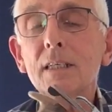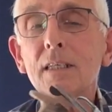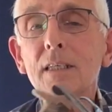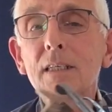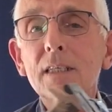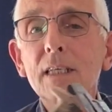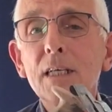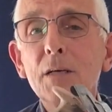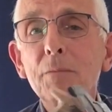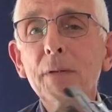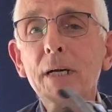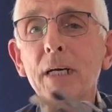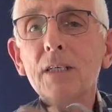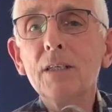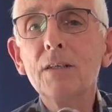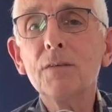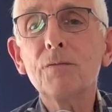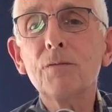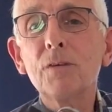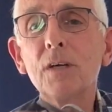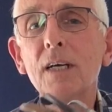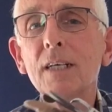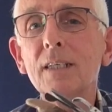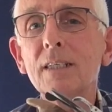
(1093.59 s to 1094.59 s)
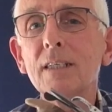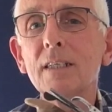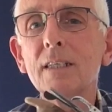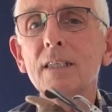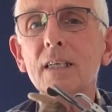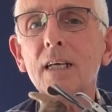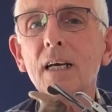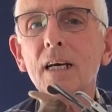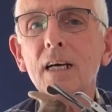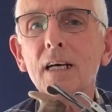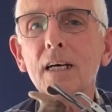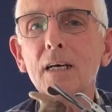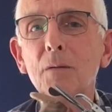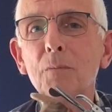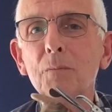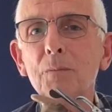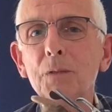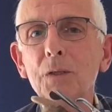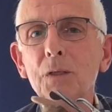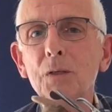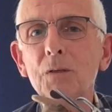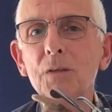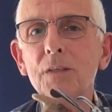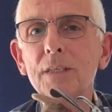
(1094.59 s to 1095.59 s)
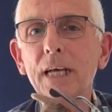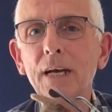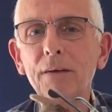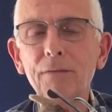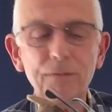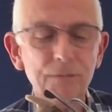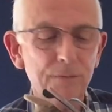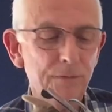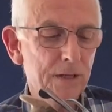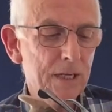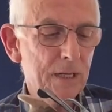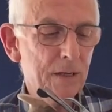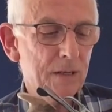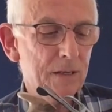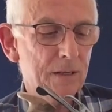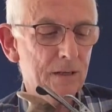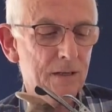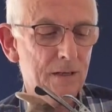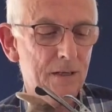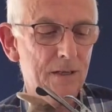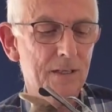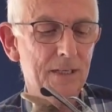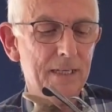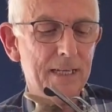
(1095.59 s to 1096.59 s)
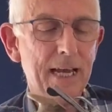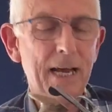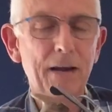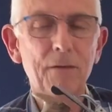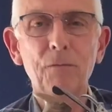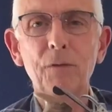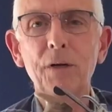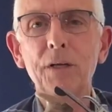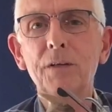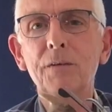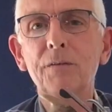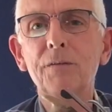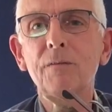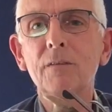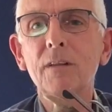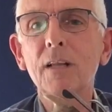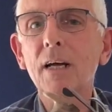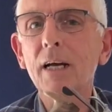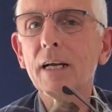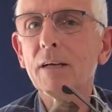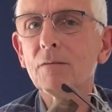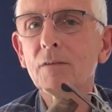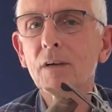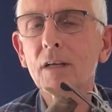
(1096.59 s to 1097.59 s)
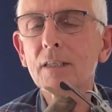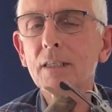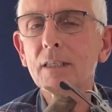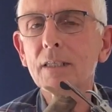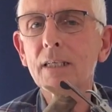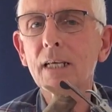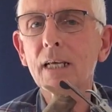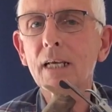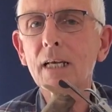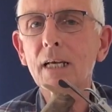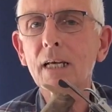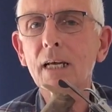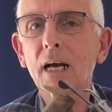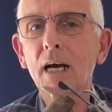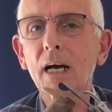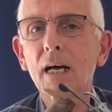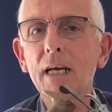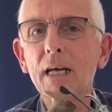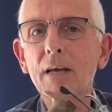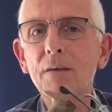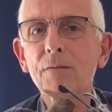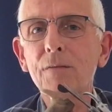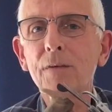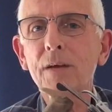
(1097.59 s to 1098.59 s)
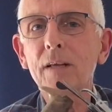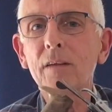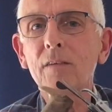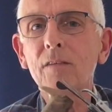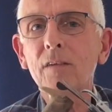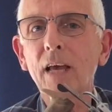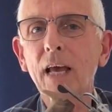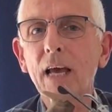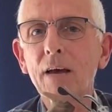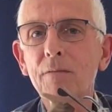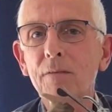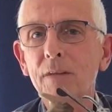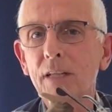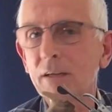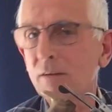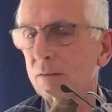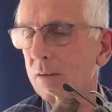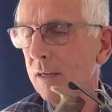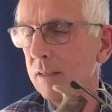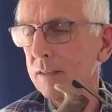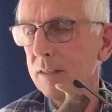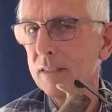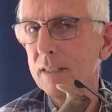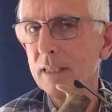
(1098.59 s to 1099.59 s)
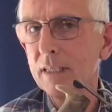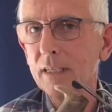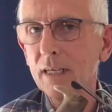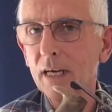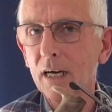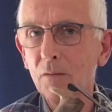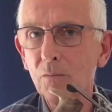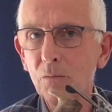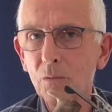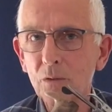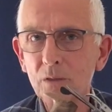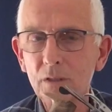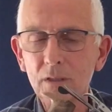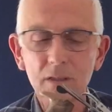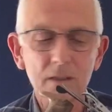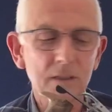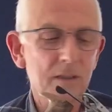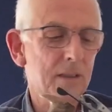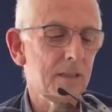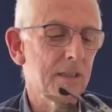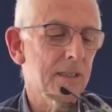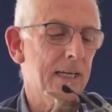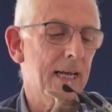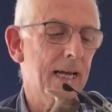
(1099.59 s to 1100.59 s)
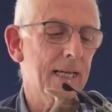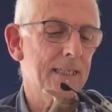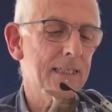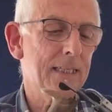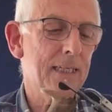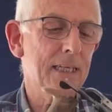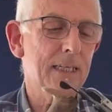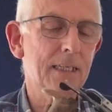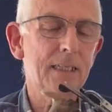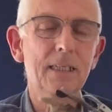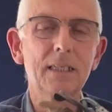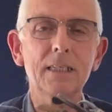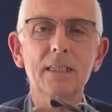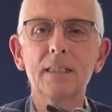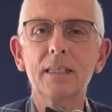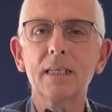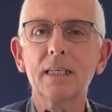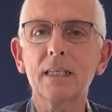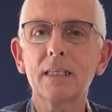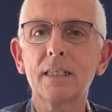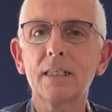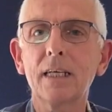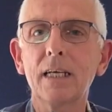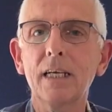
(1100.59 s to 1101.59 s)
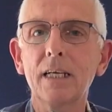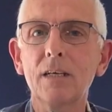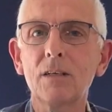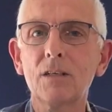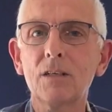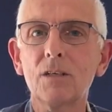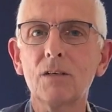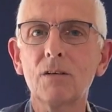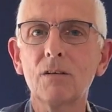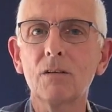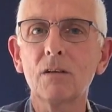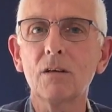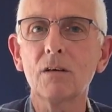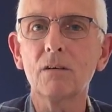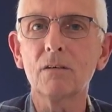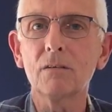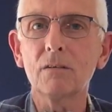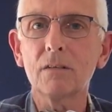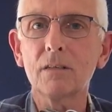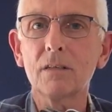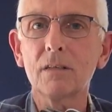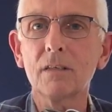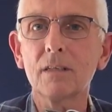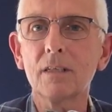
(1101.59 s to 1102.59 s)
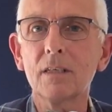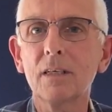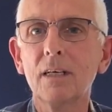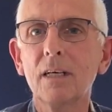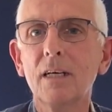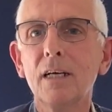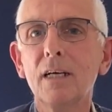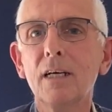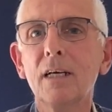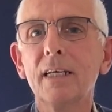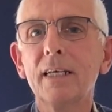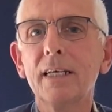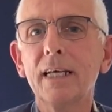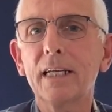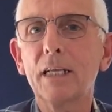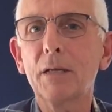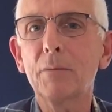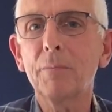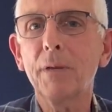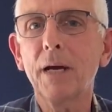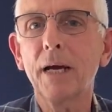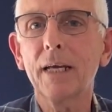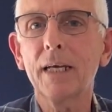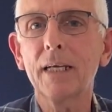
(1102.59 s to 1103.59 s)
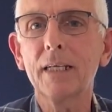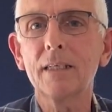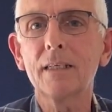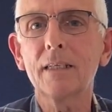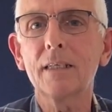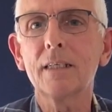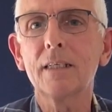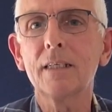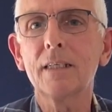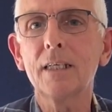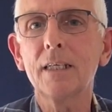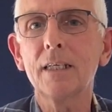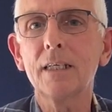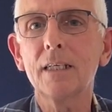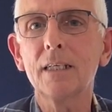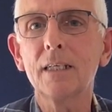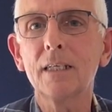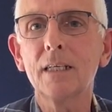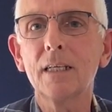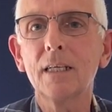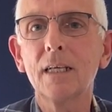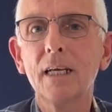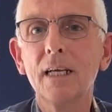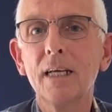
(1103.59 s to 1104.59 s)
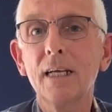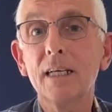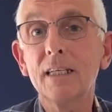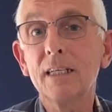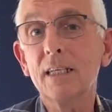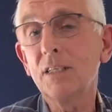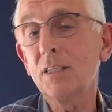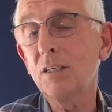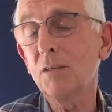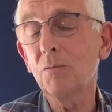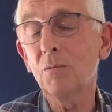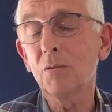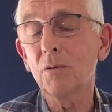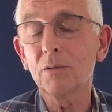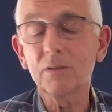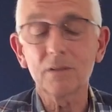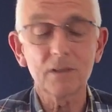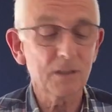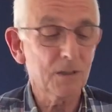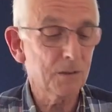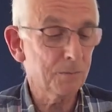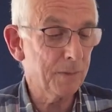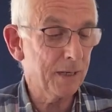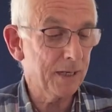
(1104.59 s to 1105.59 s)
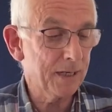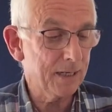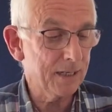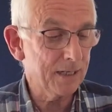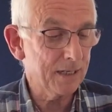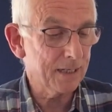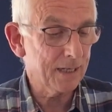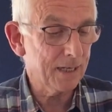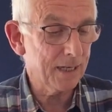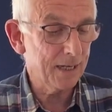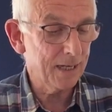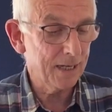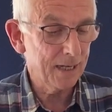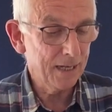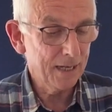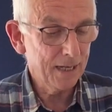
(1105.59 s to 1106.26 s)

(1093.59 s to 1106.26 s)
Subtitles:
The amount of rust, you definitely can get rid of light rusting. If it's heavily rusted, I wouldn't get it. It's going to take you too long to get it back into condition, unless you want to spend a